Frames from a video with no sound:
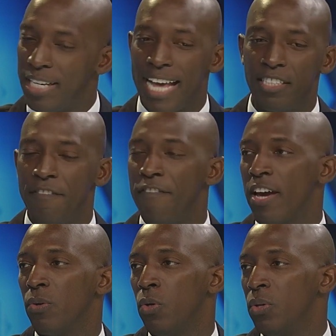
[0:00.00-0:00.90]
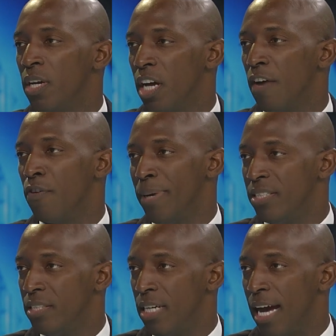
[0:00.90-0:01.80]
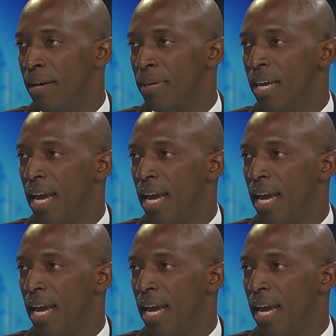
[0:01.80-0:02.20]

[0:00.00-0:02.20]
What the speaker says: That's the federal government's job.